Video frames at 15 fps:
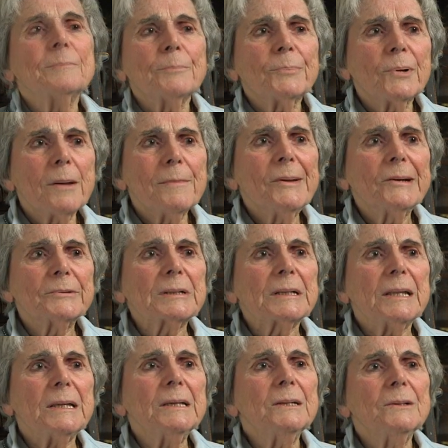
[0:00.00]

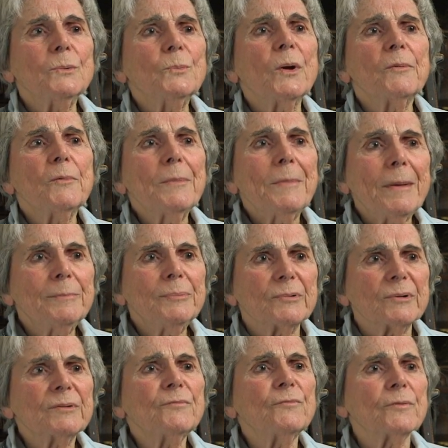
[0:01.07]
Primarily, we
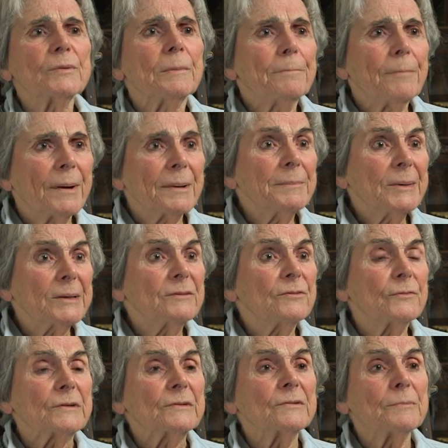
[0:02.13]
remember it from bar
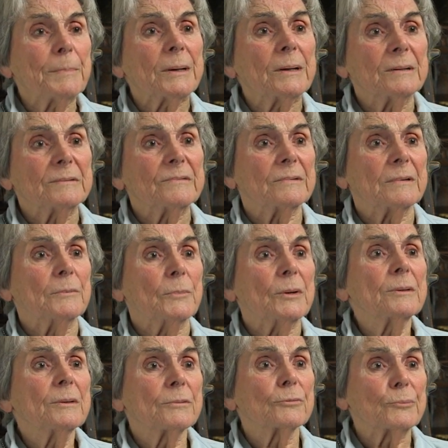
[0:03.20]
mitzvahs because there
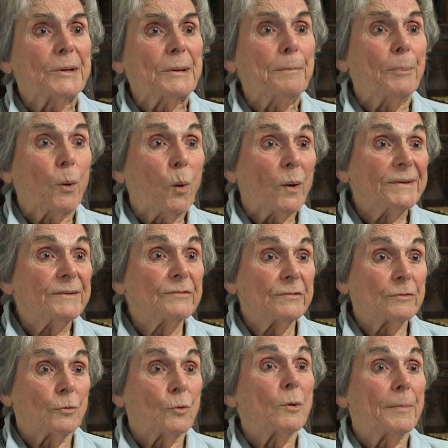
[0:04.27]
were 3
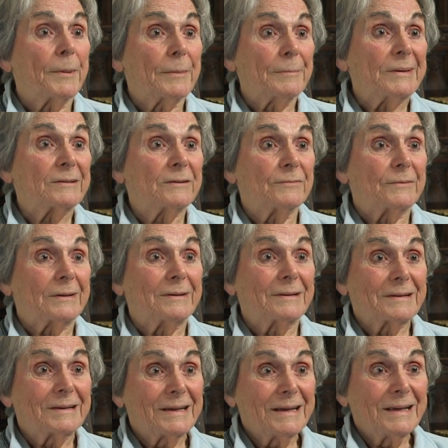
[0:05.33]
boys who were bar mitzvahed.
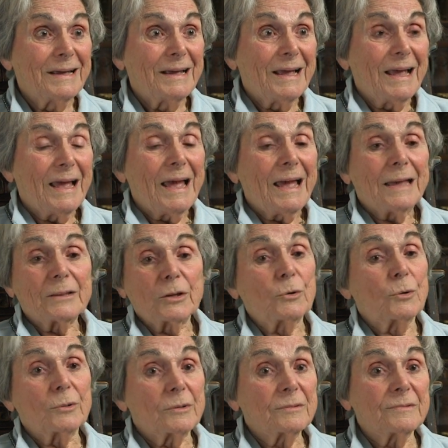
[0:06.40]
The
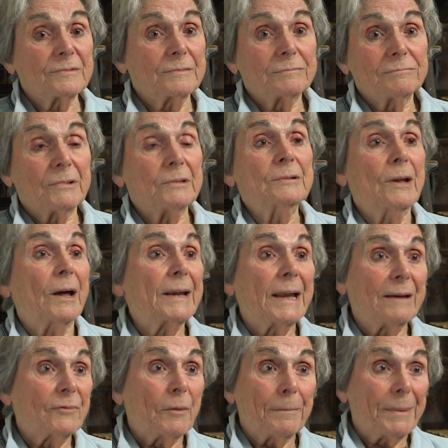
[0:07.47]
girls did not
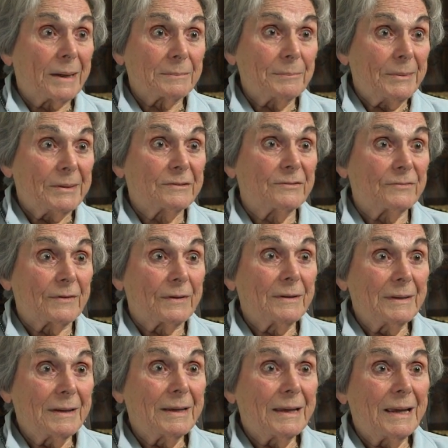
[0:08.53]
have a bat mitzvah
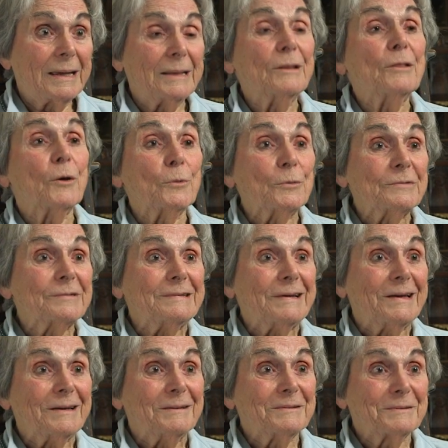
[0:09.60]
in those
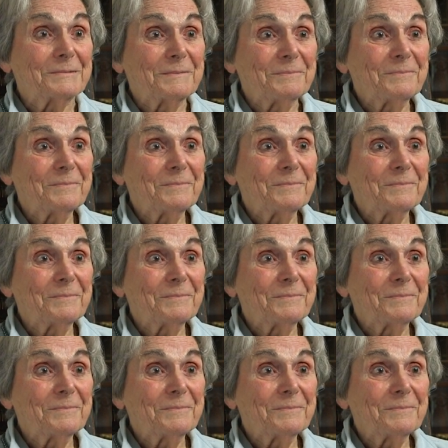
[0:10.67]
days.